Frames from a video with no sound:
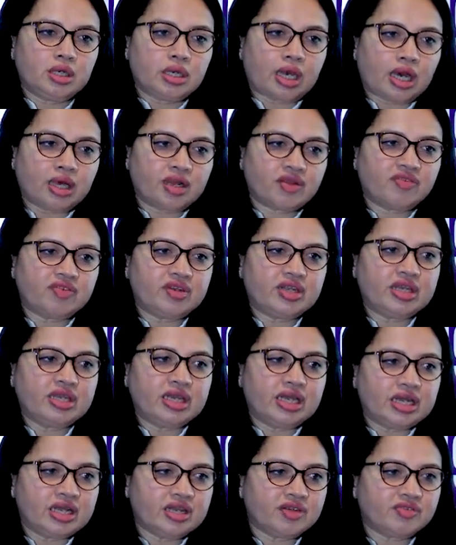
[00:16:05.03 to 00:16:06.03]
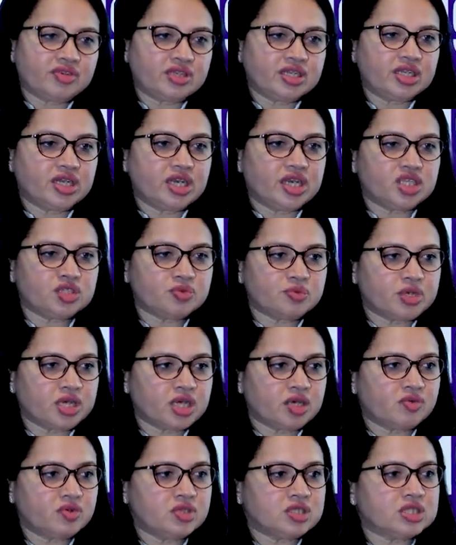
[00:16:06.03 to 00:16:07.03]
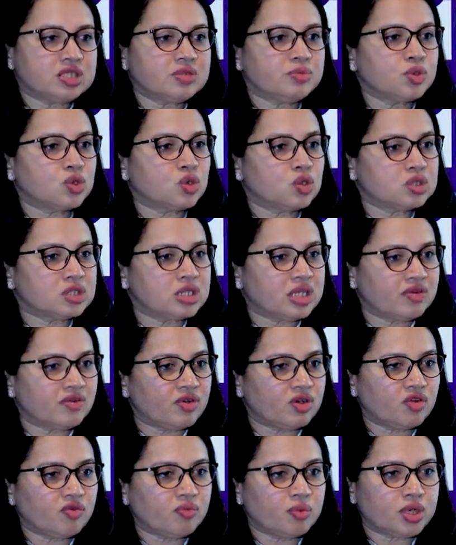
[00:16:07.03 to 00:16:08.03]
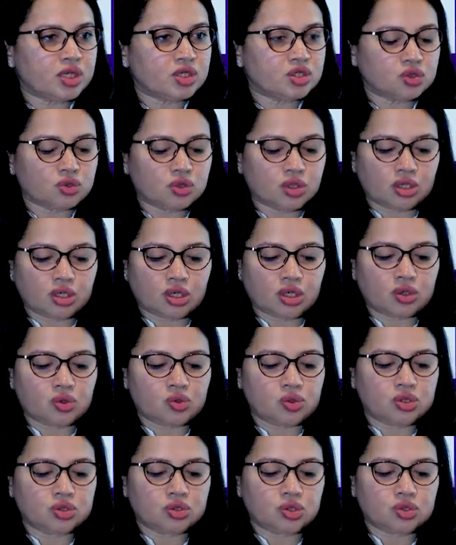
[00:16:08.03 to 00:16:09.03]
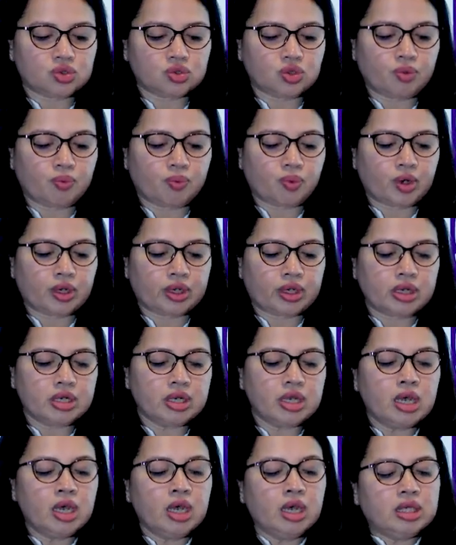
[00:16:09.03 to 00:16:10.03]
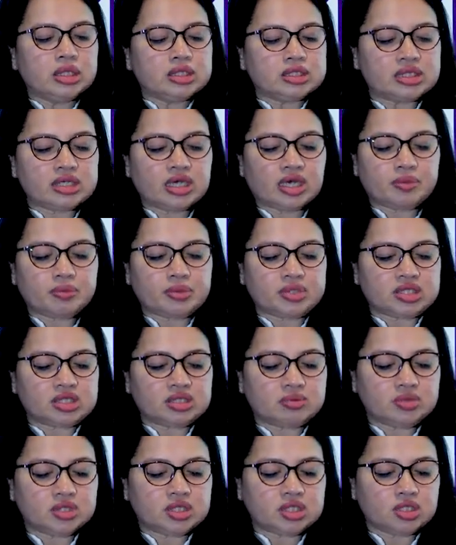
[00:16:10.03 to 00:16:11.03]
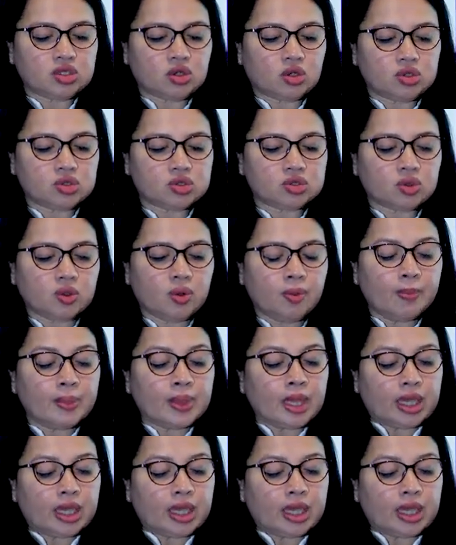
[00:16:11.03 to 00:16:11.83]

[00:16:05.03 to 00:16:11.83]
RFT, LFT, HbA1c, because level of blood sugar control is also important. CRP, CBC also.